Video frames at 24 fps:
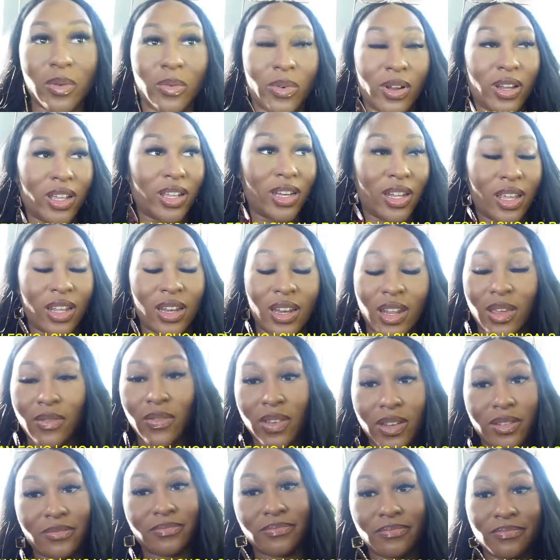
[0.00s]
really didn't
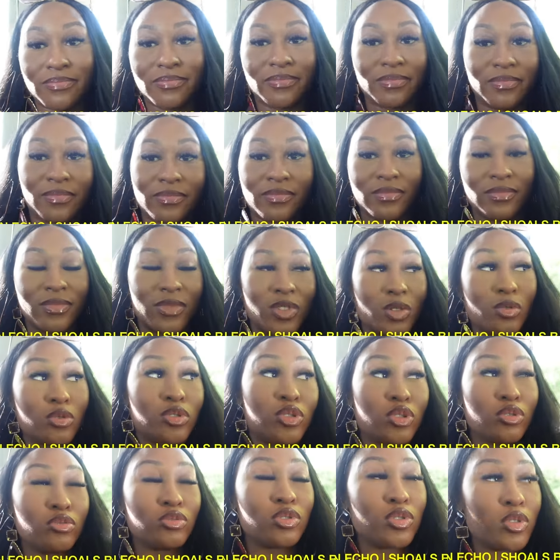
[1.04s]
even do
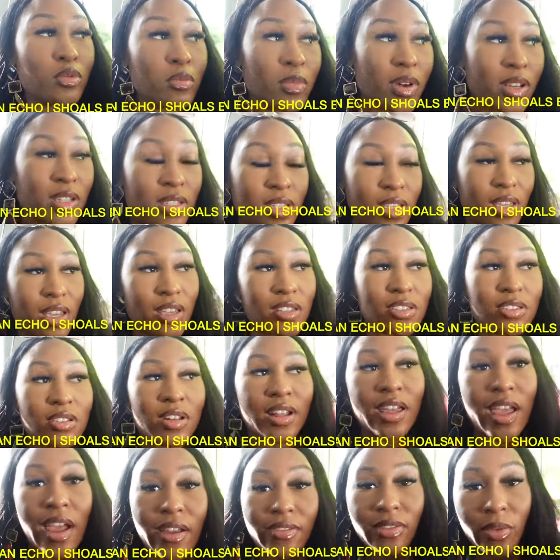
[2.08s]
too too much
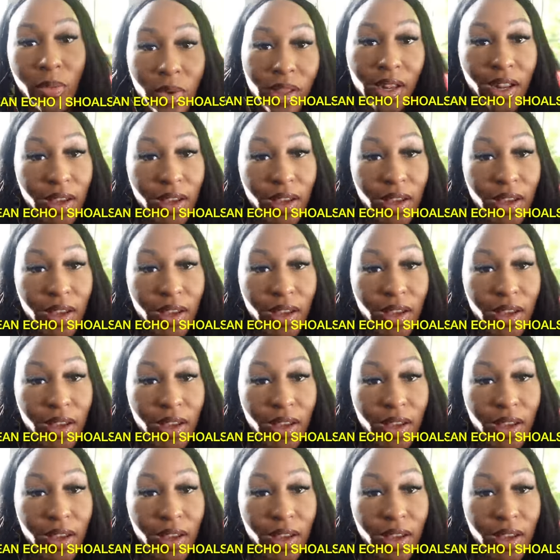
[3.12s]
yesterday after we